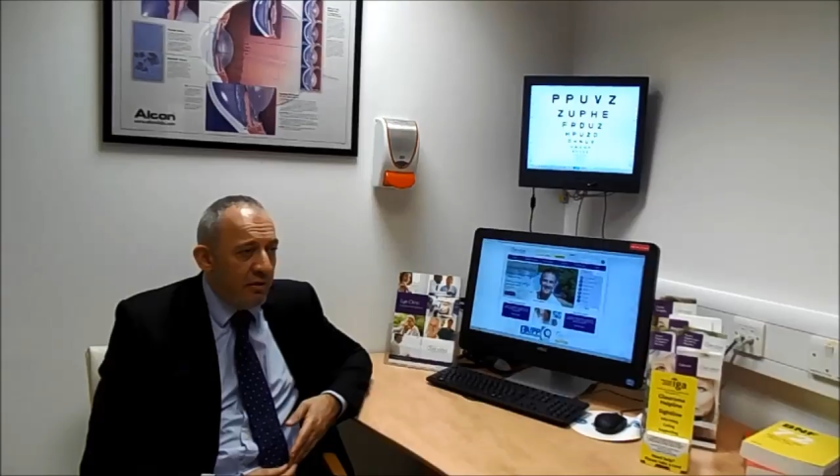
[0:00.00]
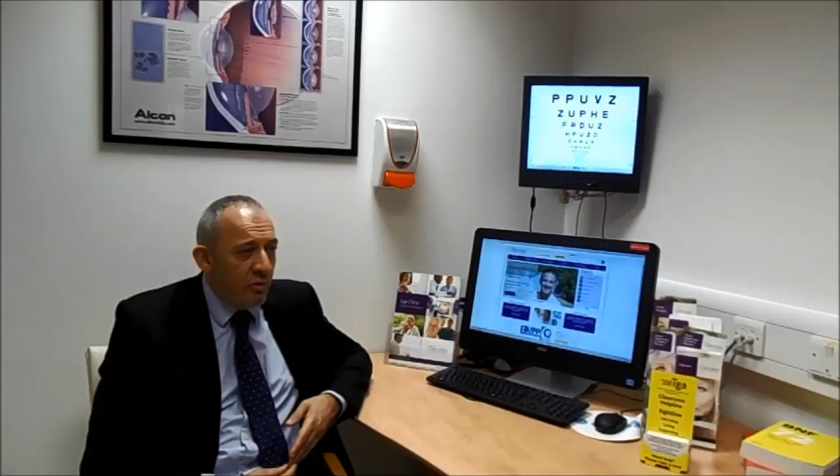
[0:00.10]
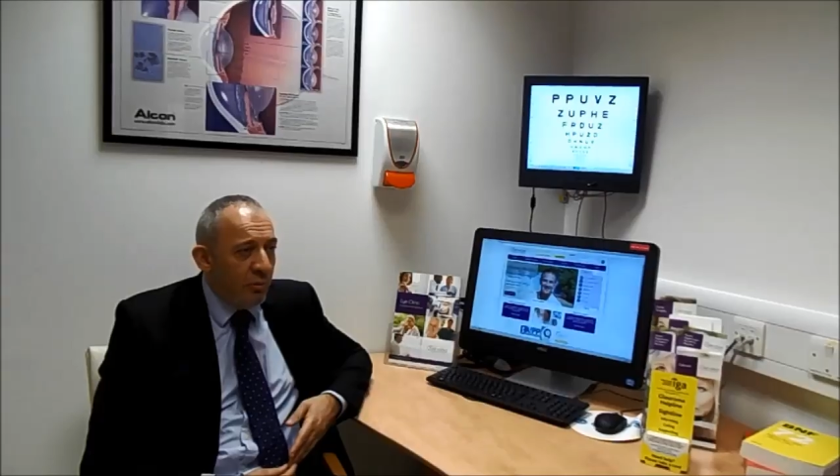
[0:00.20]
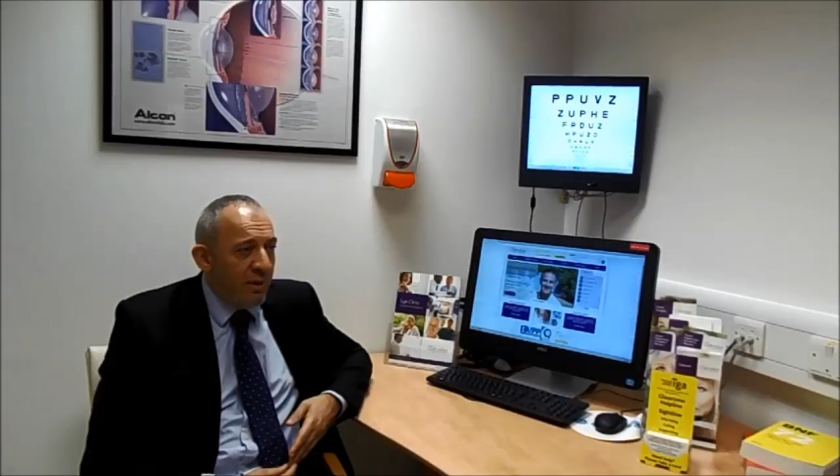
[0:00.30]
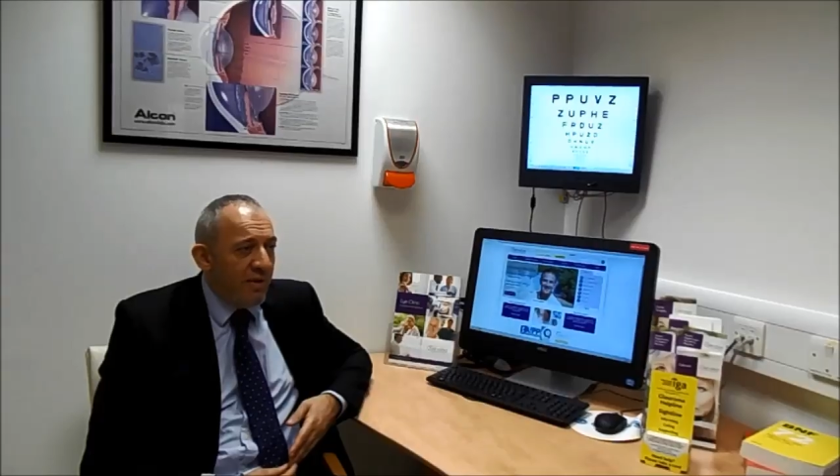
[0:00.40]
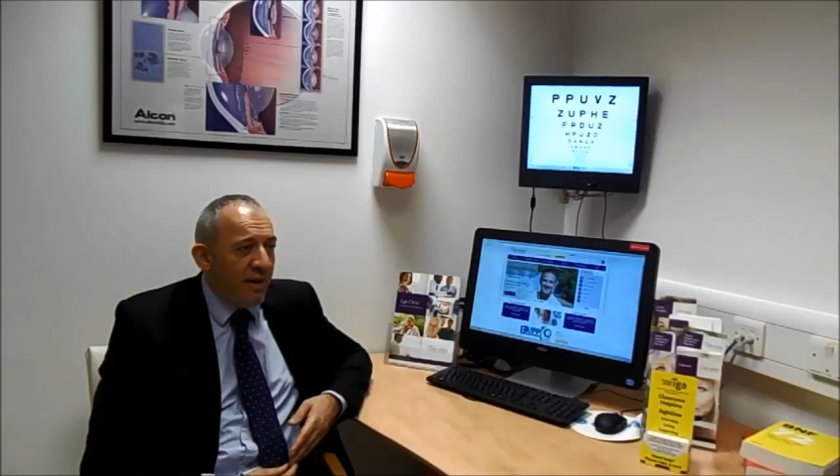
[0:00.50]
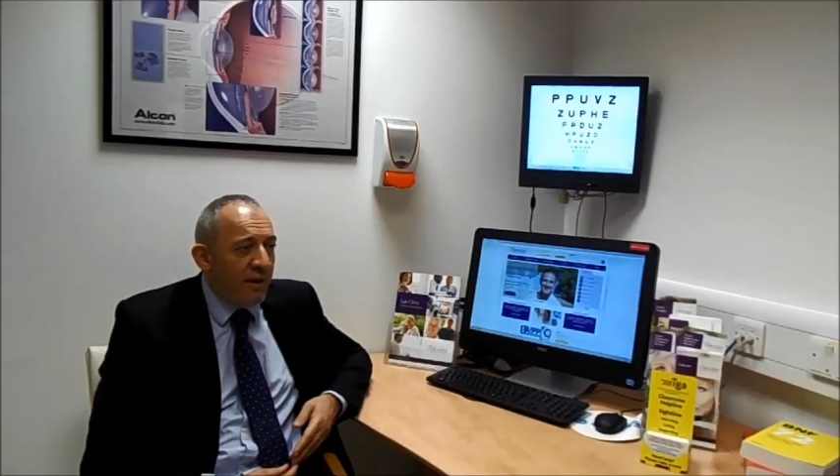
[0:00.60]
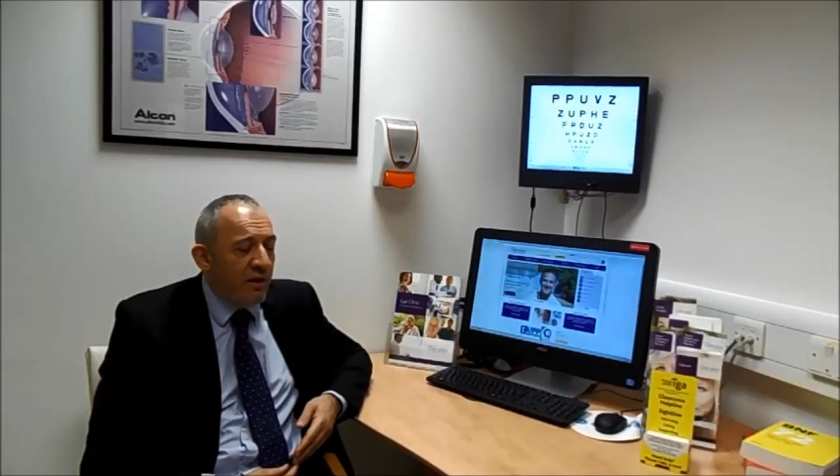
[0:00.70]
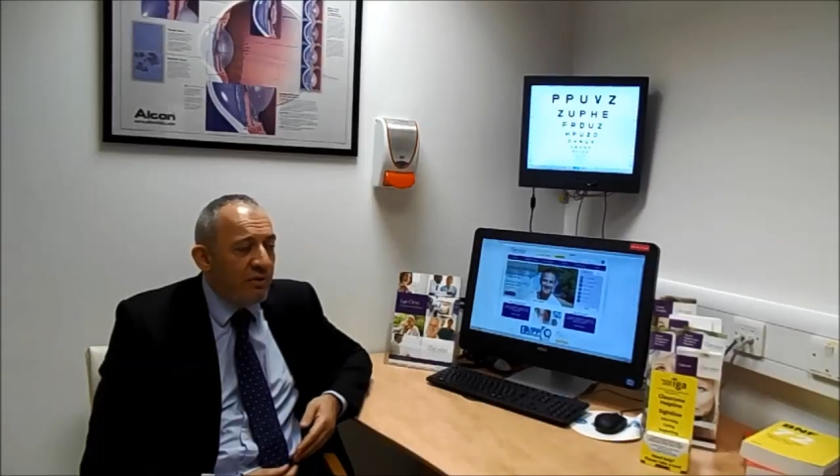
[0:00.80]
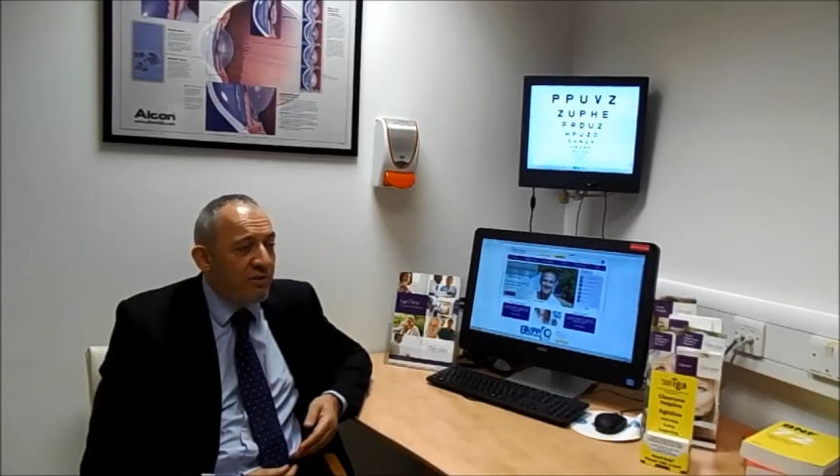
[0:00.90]
Normally that
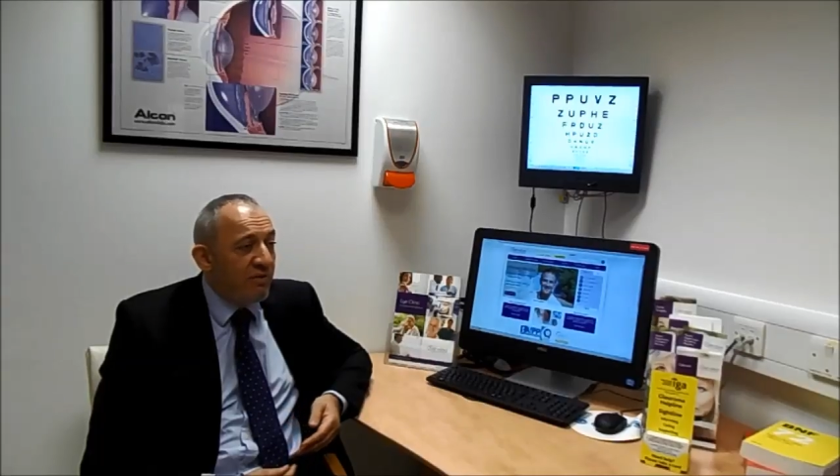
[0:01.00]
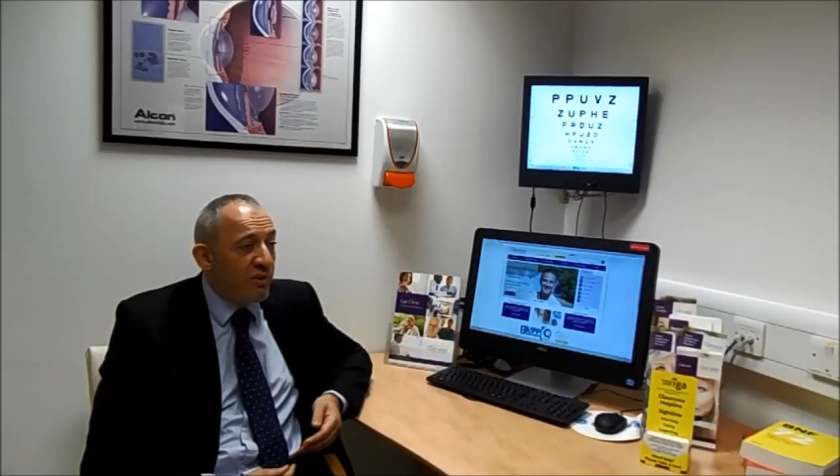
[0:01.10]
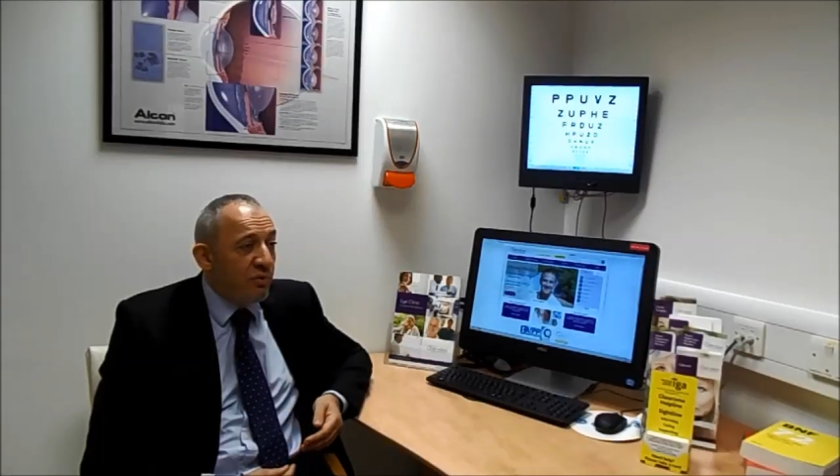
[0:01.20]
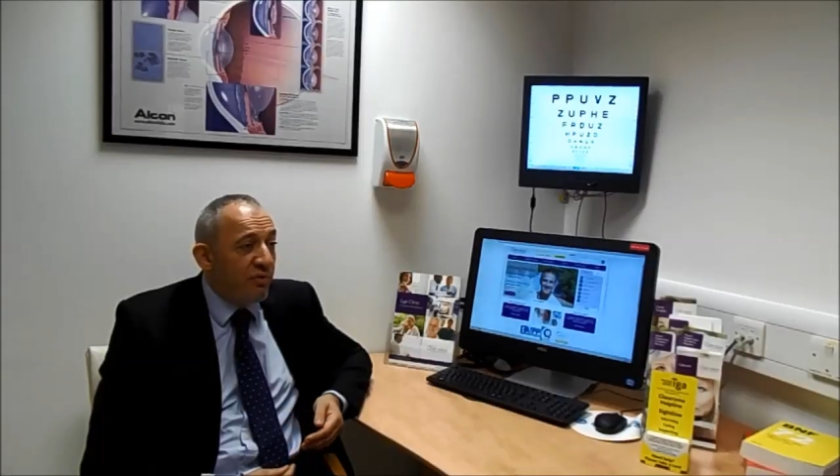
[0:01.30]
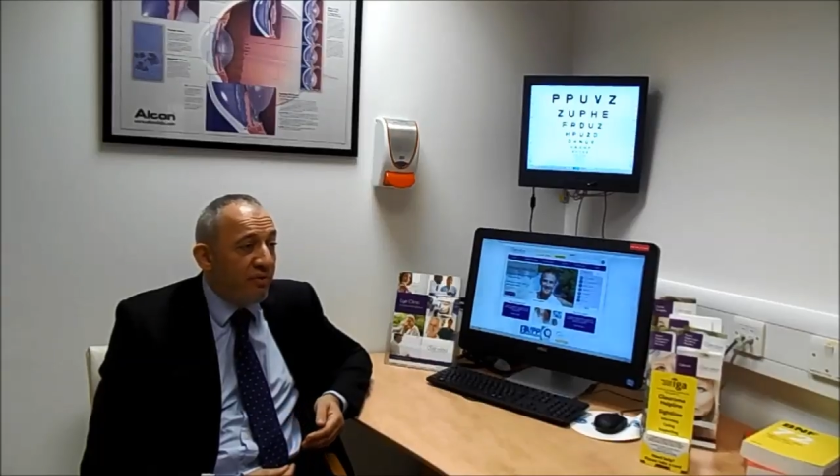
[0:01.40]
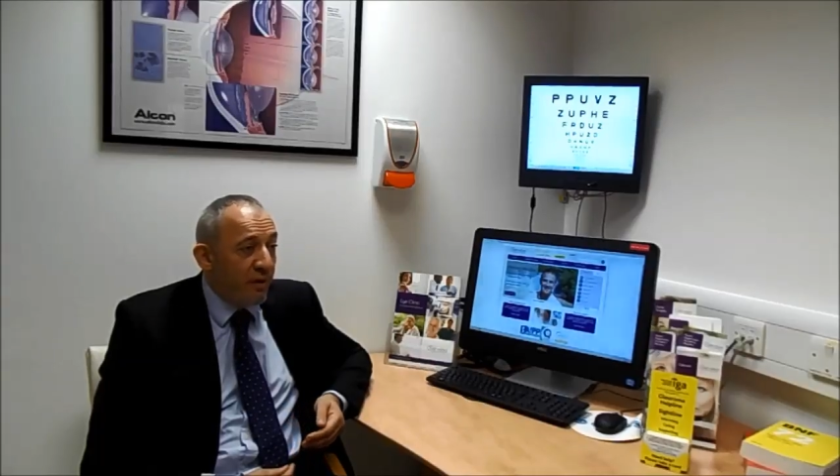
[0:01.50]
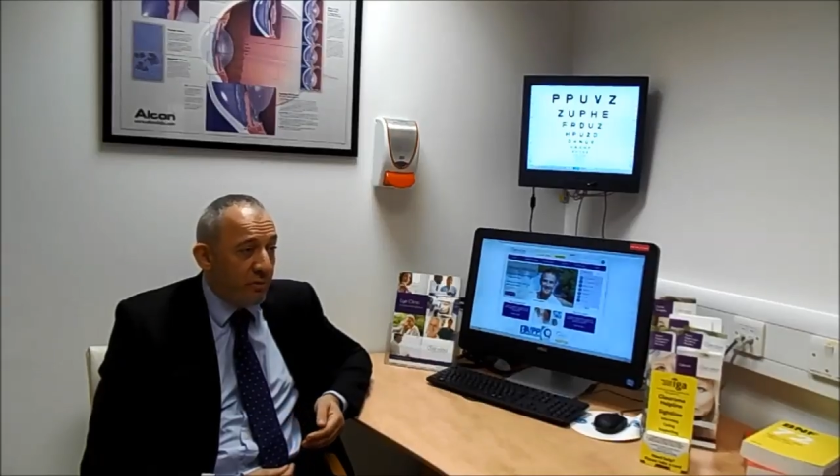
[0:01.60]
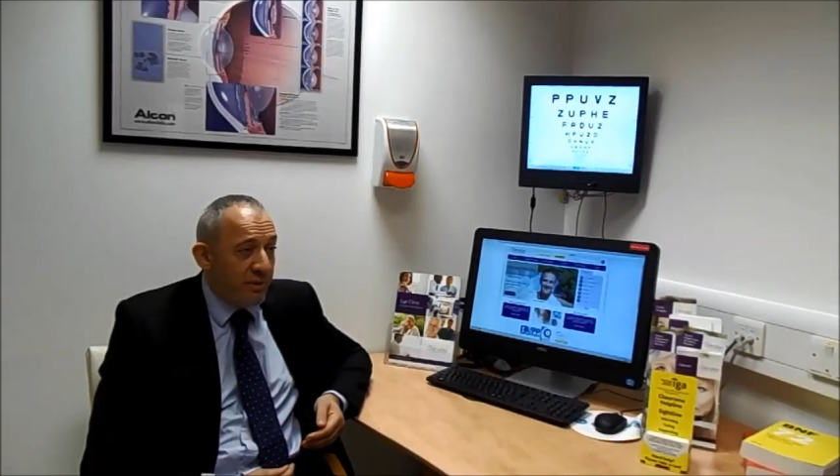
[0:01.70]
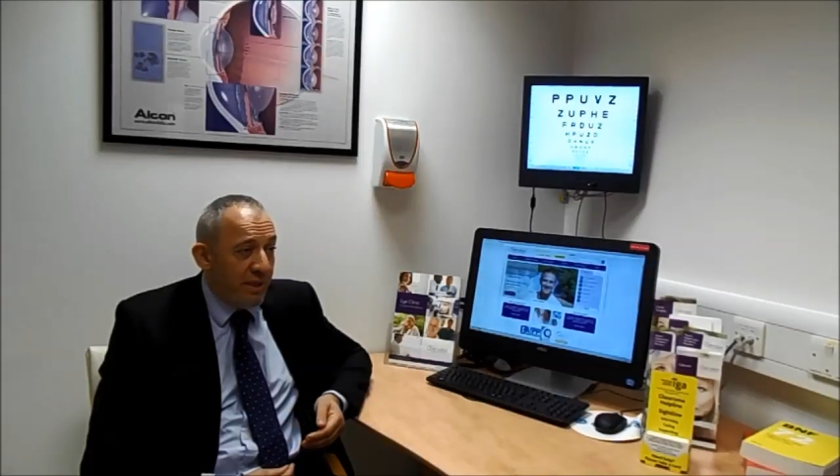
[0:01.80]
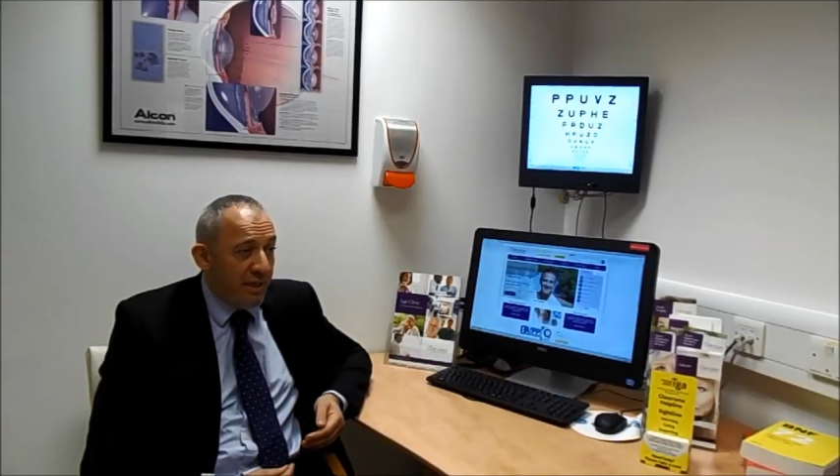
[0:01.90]
includes a visual
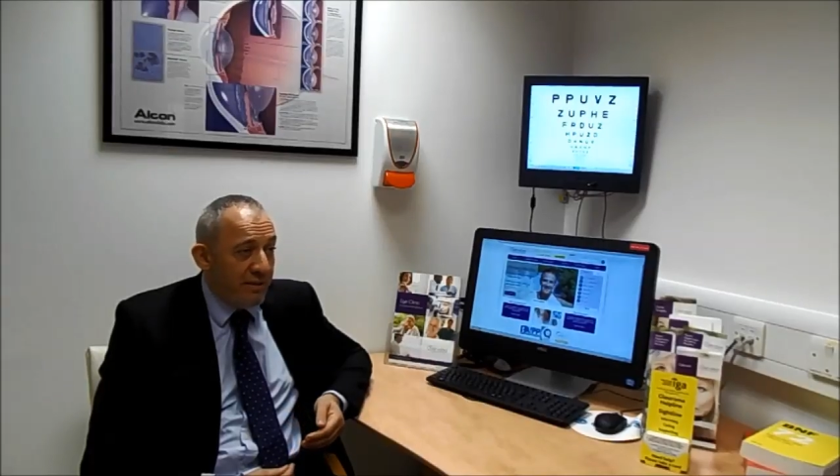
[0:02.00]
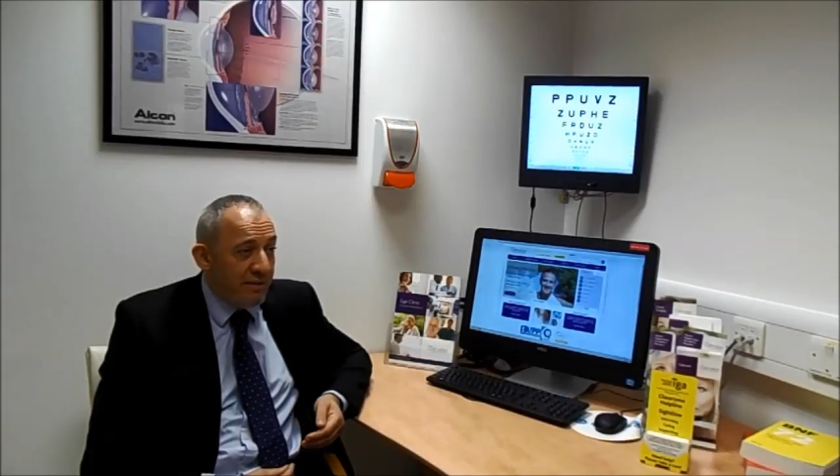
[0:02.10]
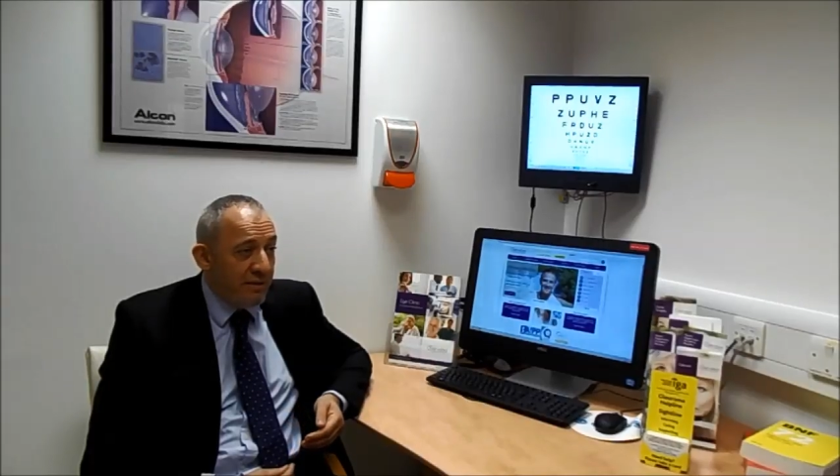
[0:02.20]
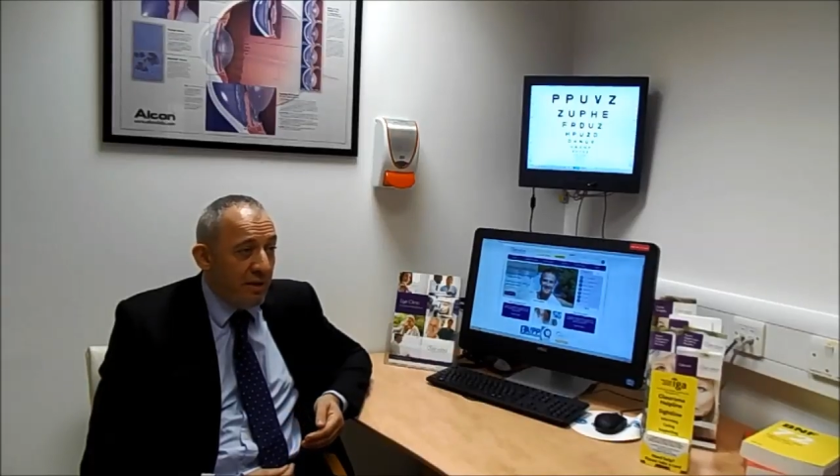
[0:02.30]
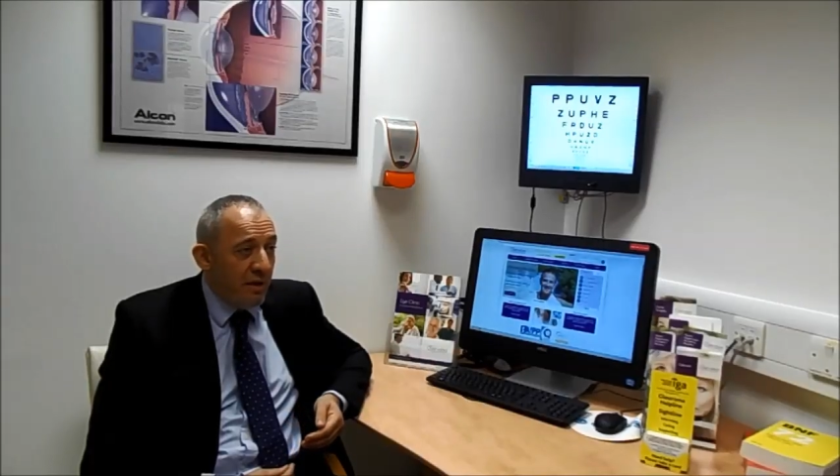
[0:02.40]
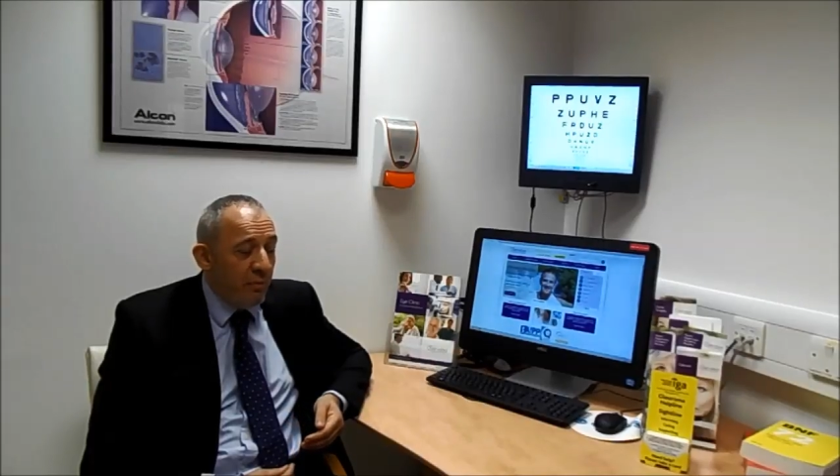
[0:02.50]
field test,